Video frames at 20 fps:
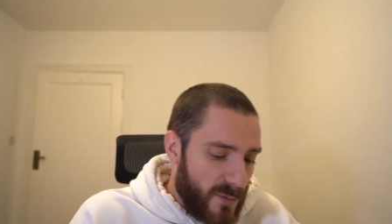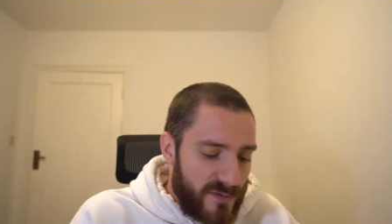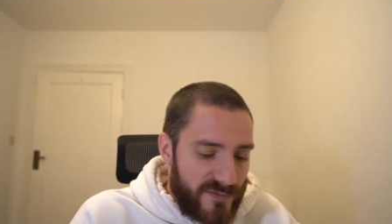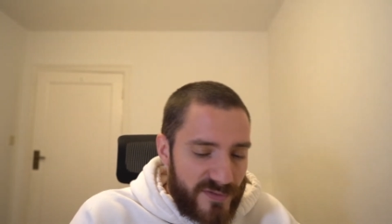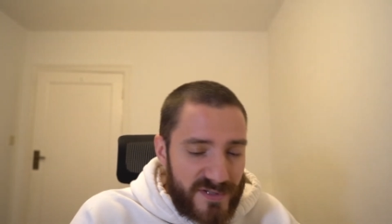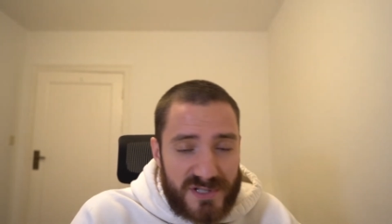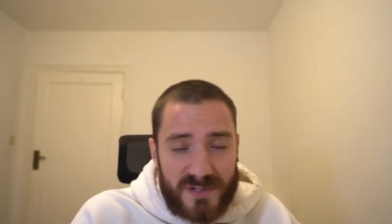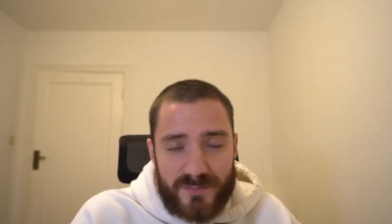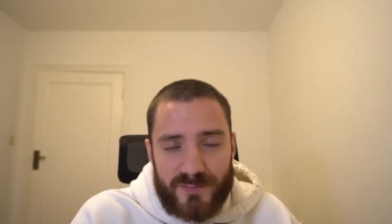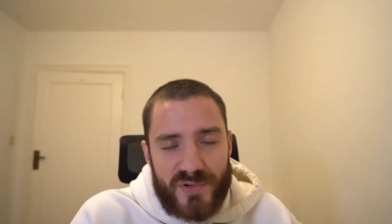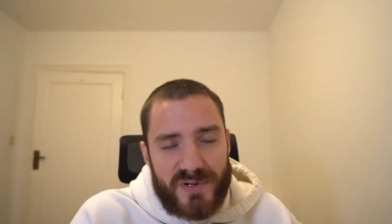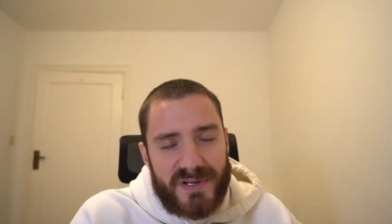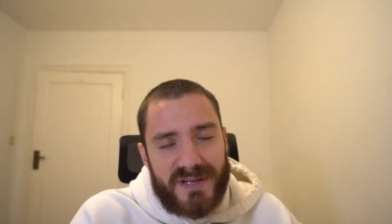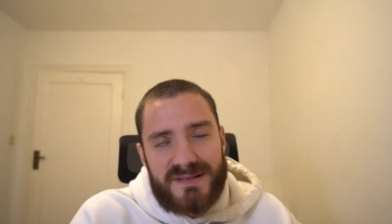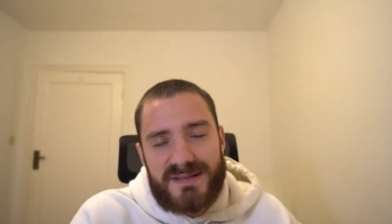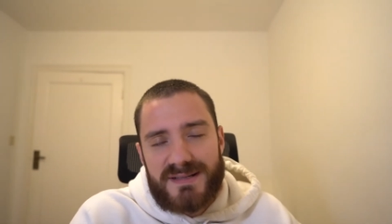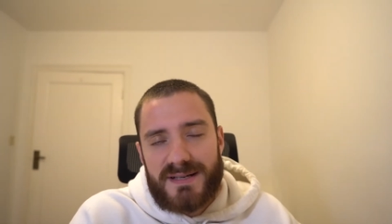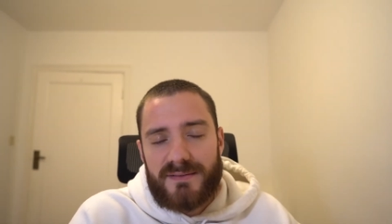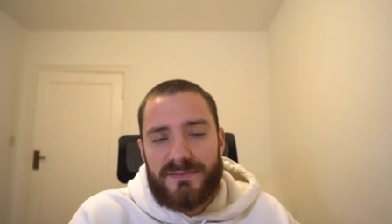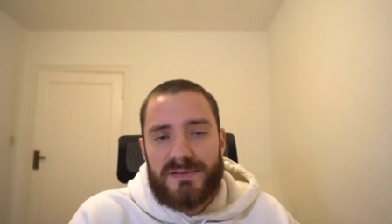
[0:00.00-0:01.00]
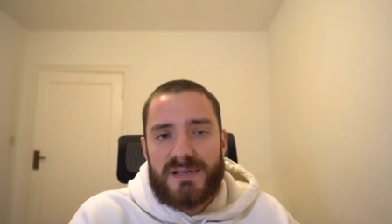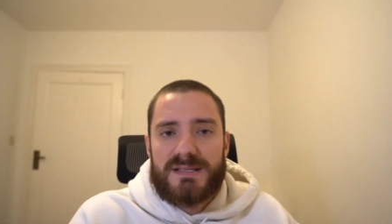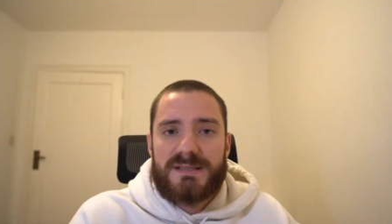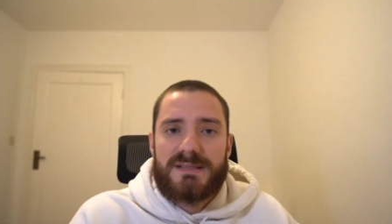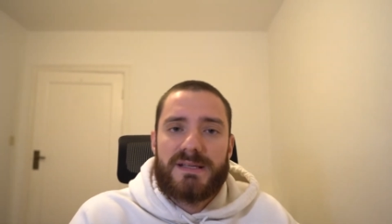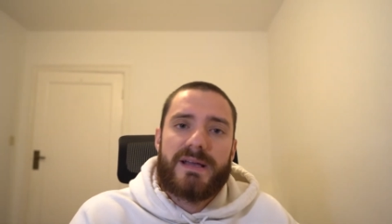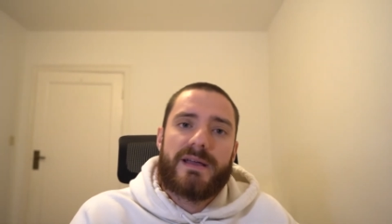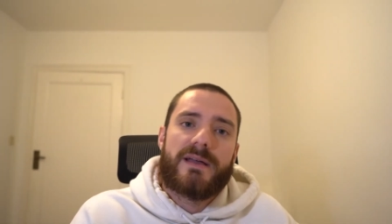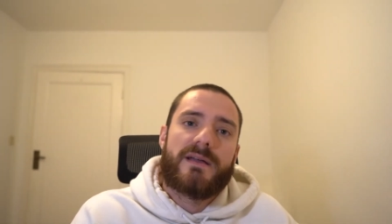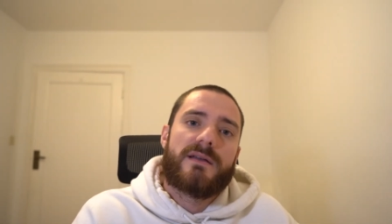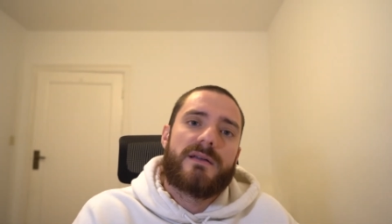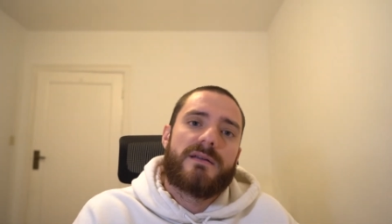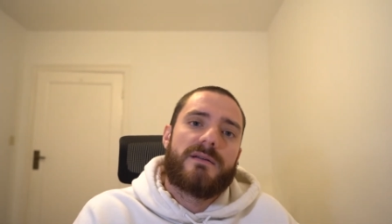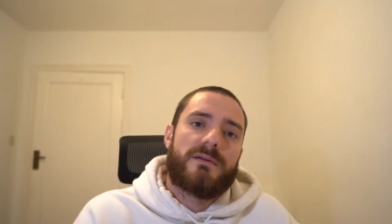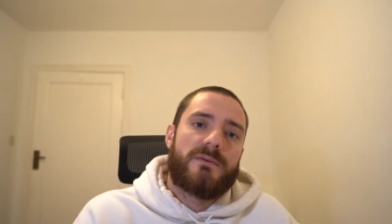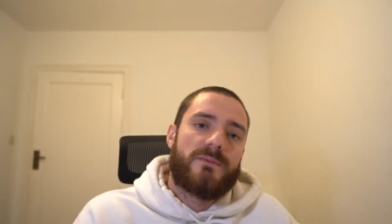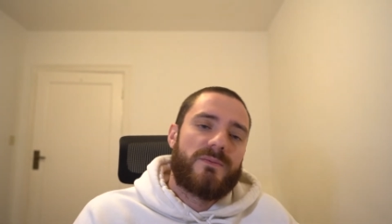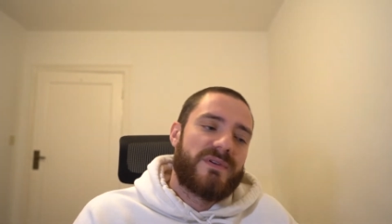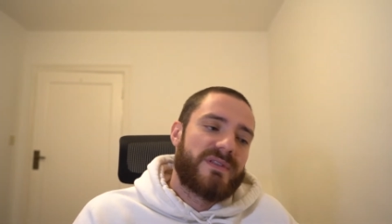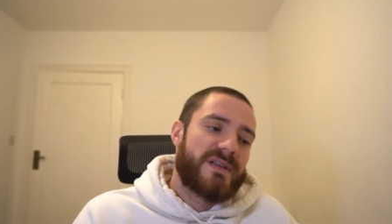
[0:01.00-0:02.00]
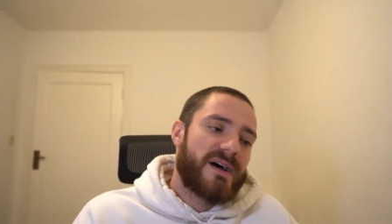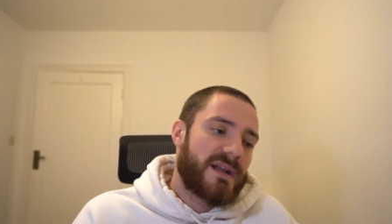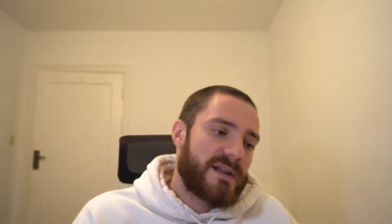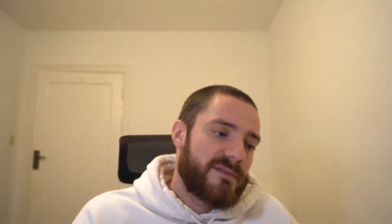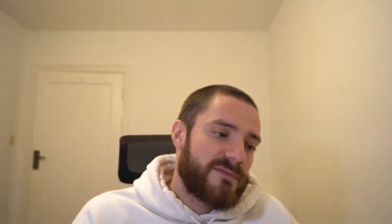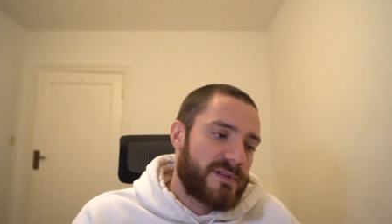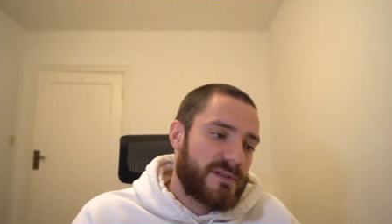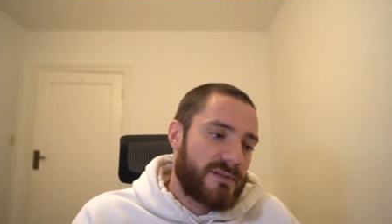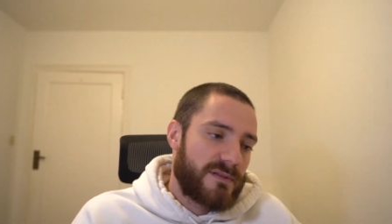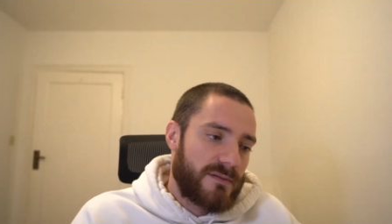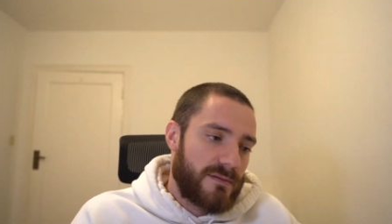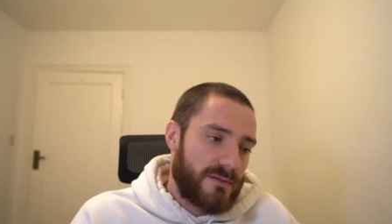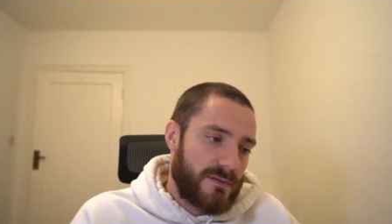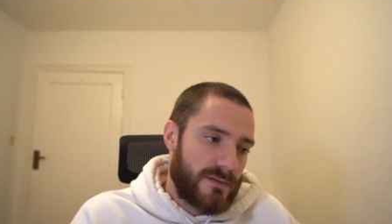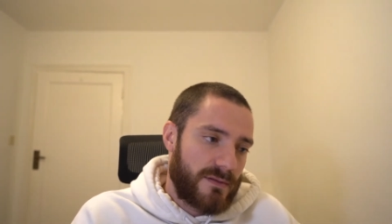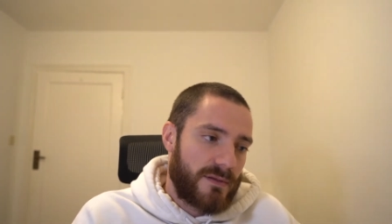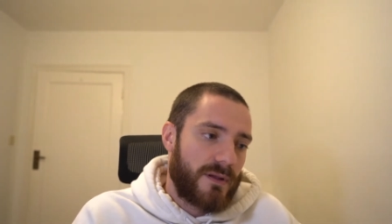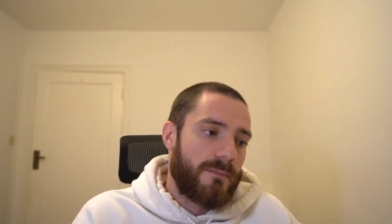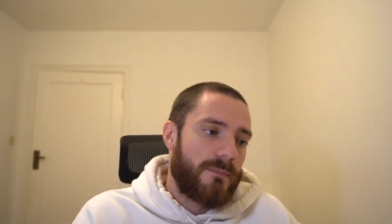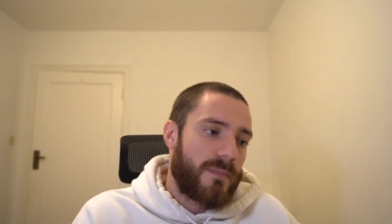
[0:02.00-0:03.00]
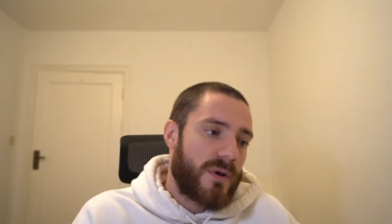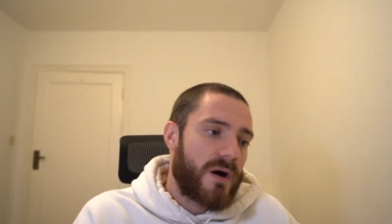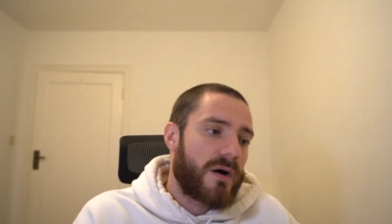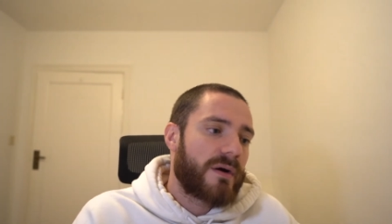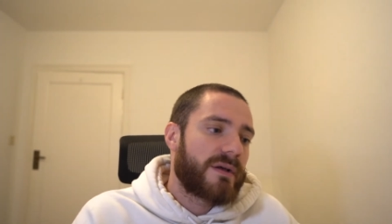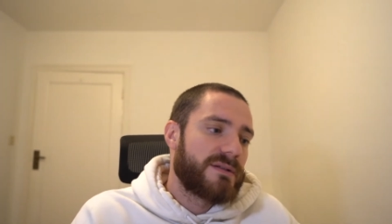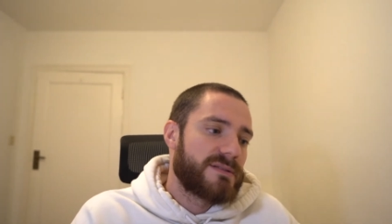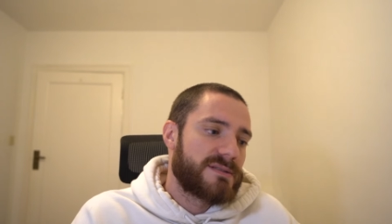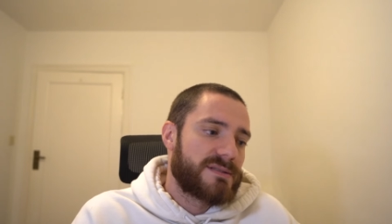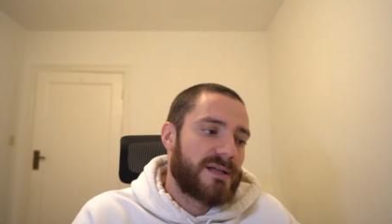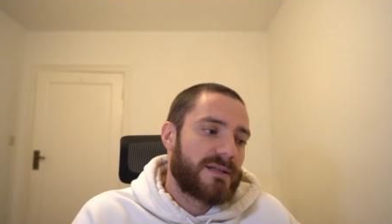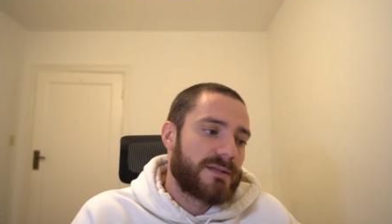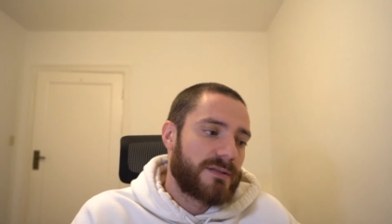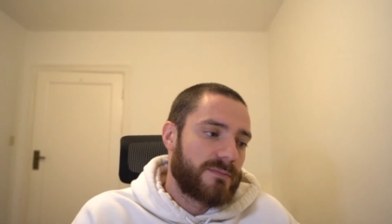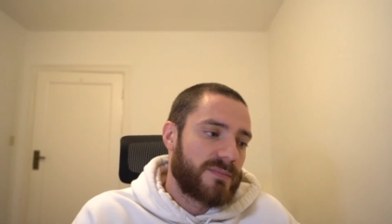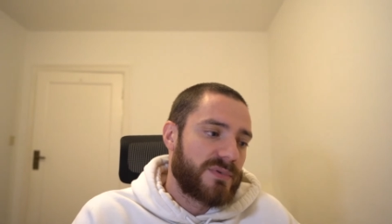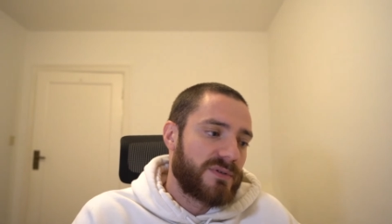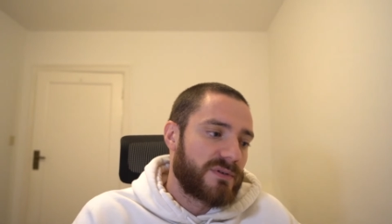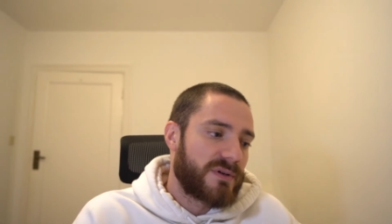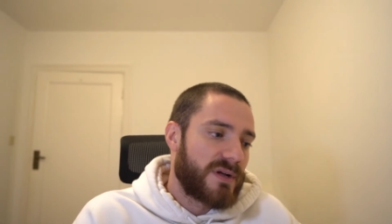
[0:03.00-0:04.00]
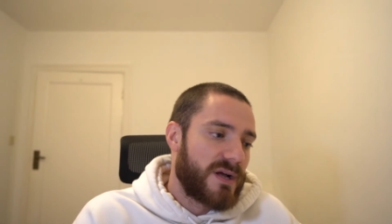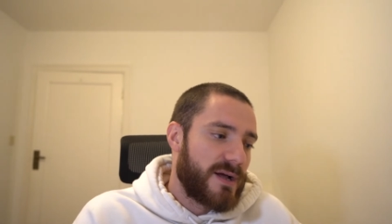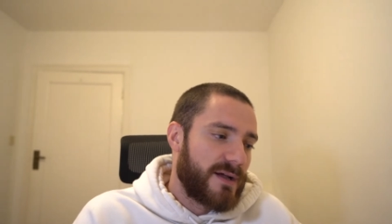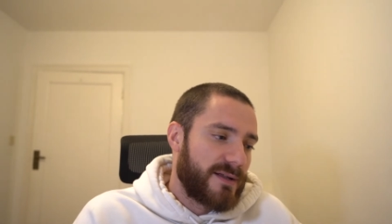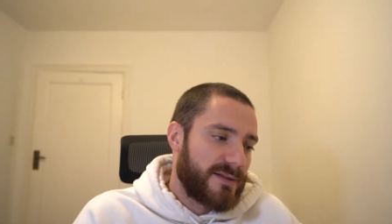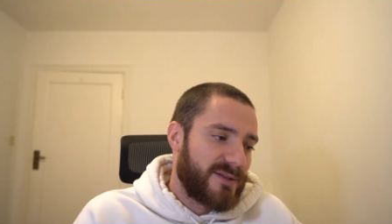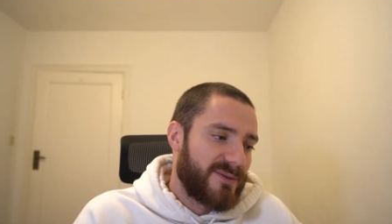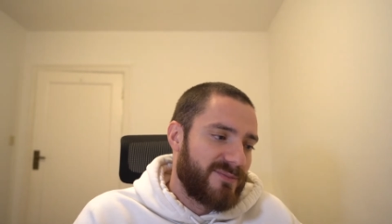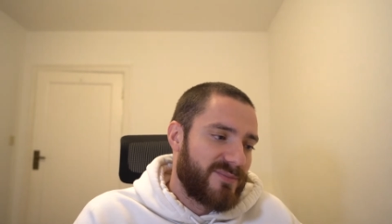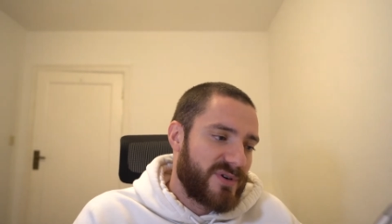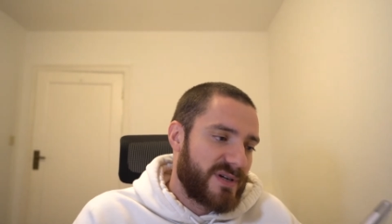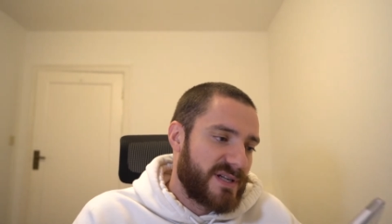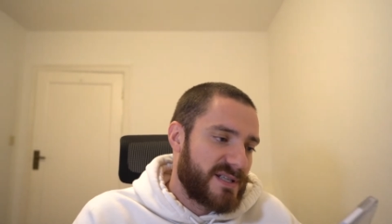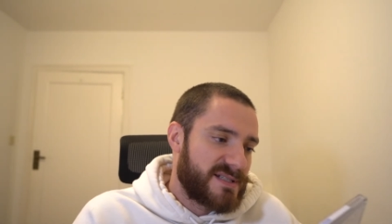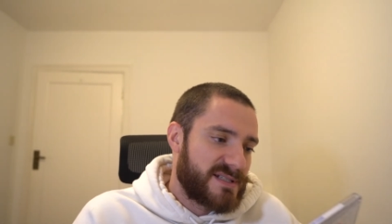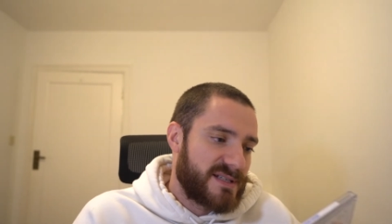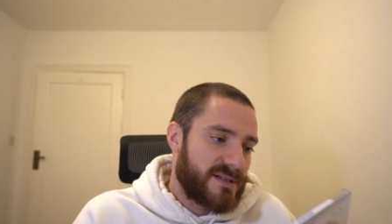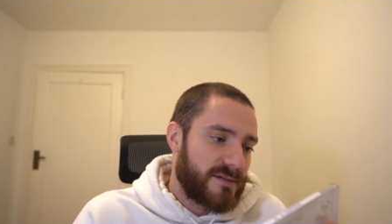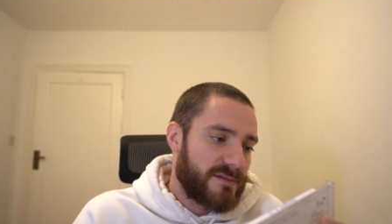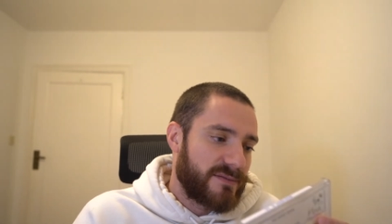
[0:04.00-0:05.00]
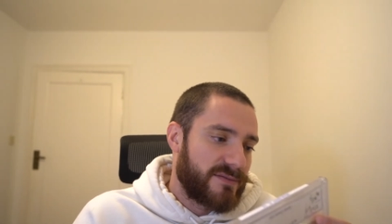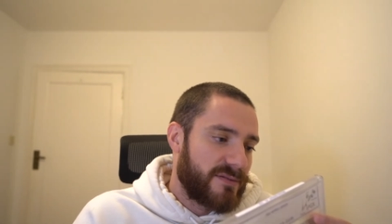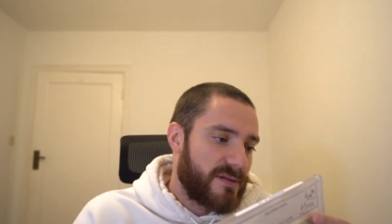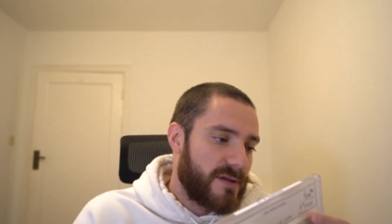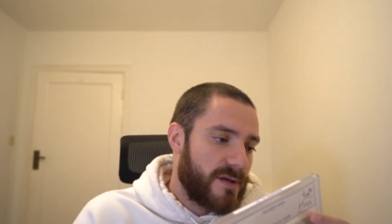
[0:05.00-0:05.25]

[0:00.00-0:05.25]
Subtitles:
first the book itself, let's say without even the mark inside the book itself,